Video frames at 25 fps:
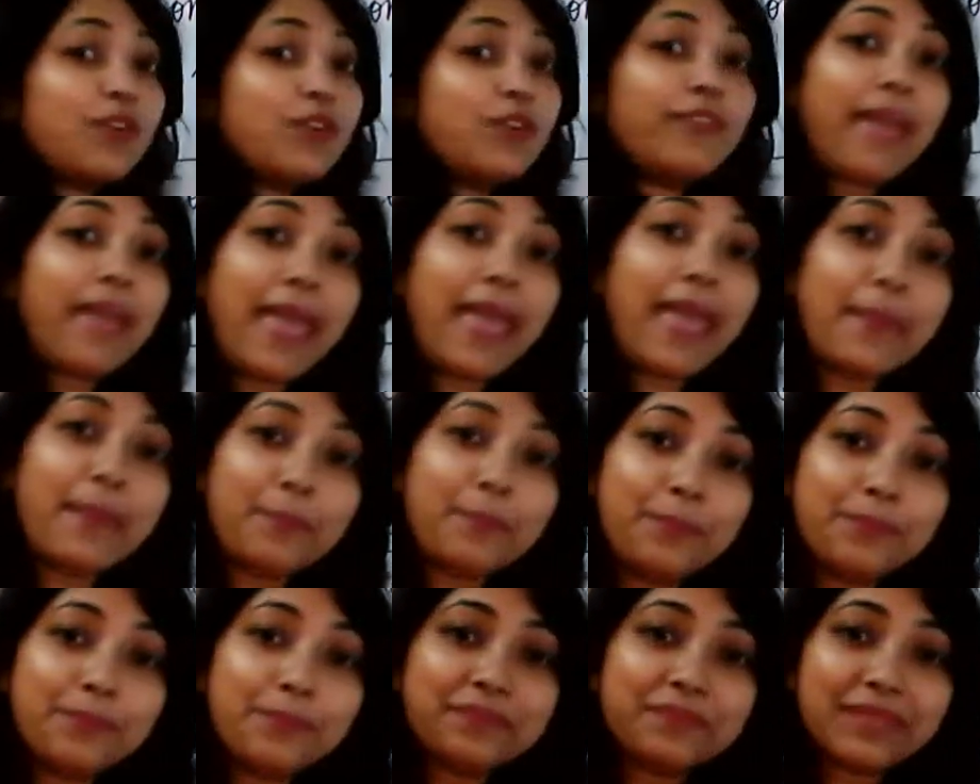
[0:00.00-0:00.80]
of m?
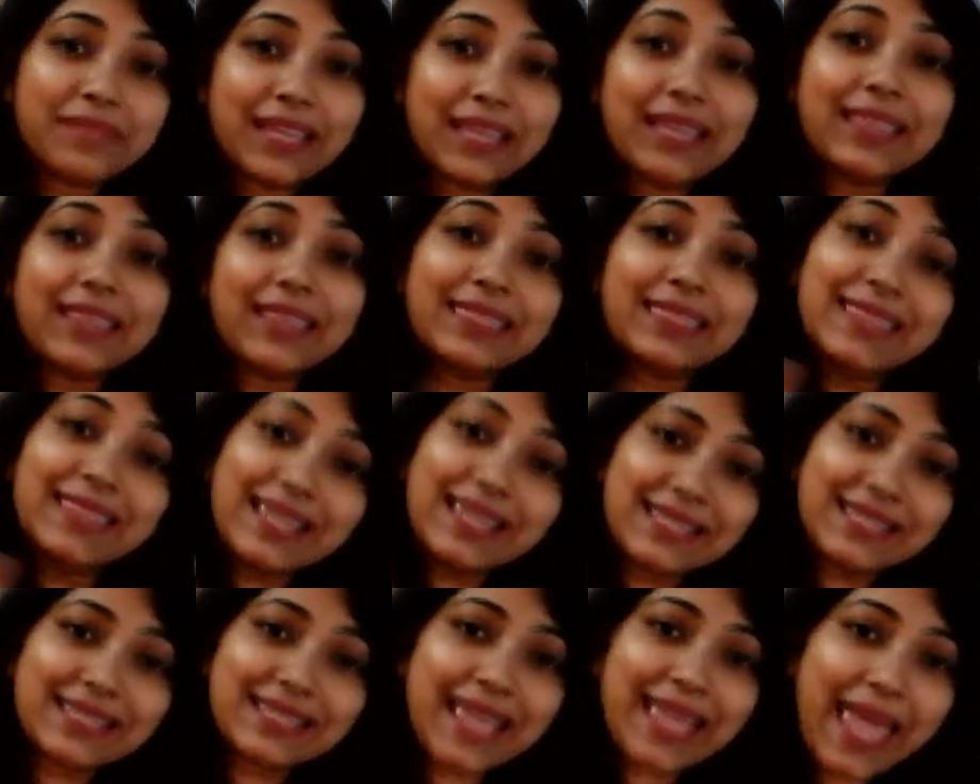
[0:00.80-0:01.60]

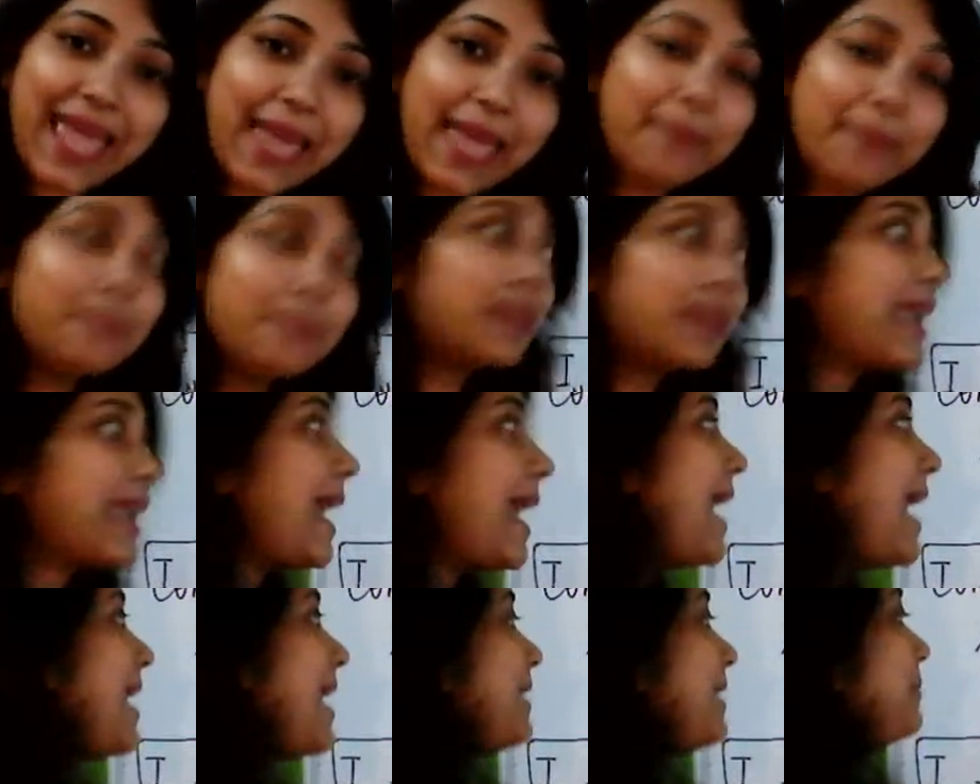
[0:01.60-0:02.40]
This m
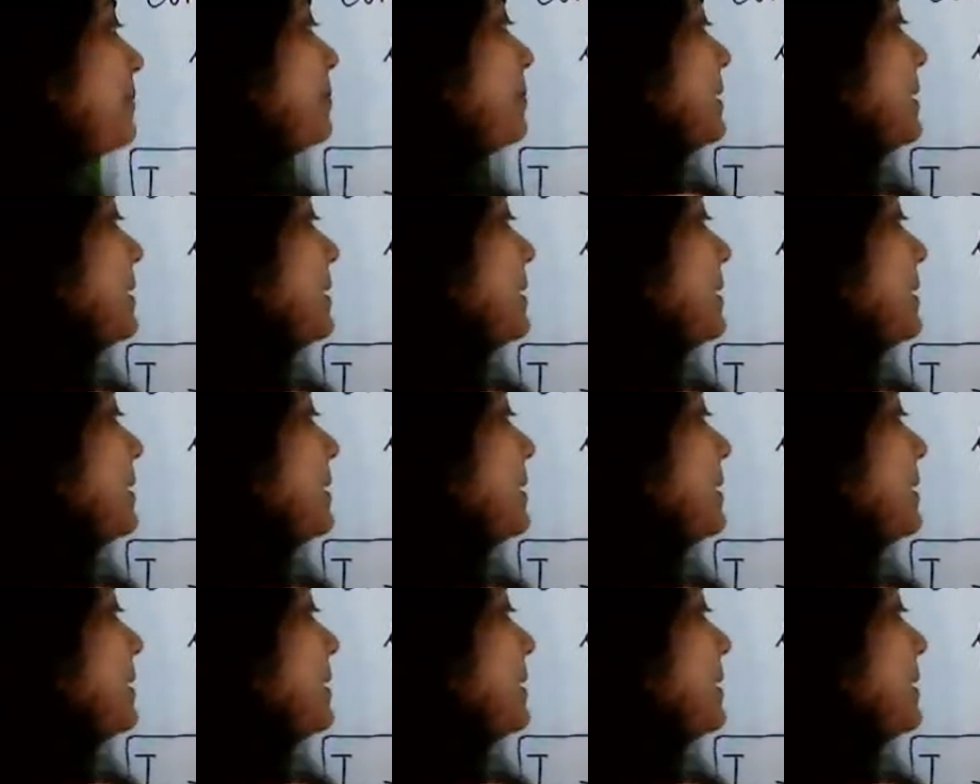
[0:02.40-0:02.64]
can